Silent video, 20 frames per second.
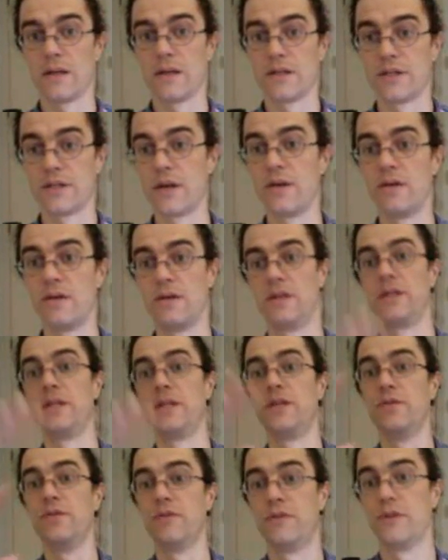generally
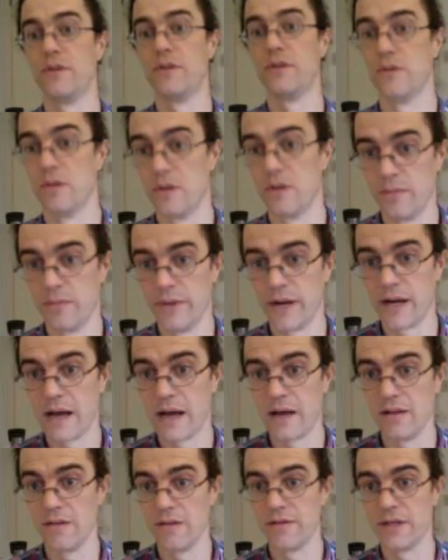due to a little bit of
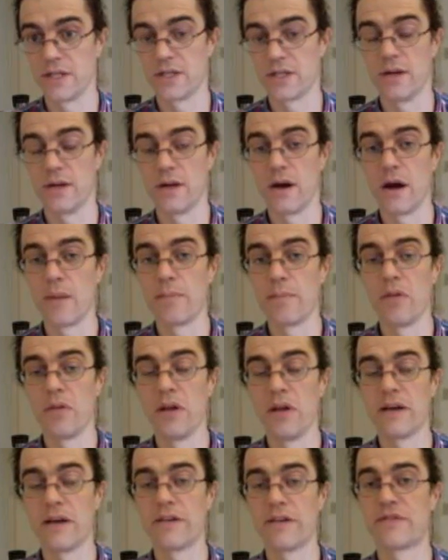elevation
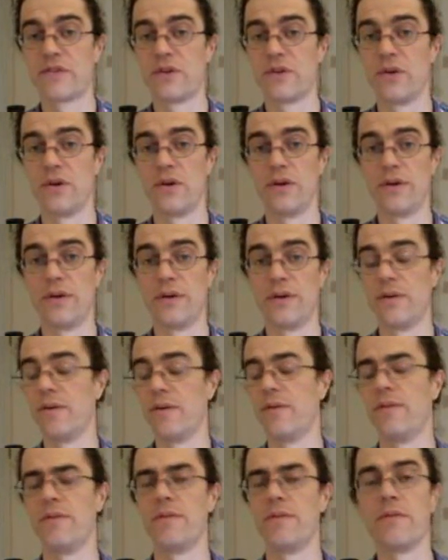uplift
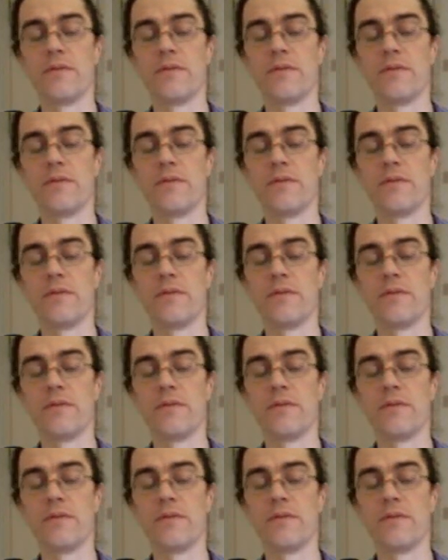or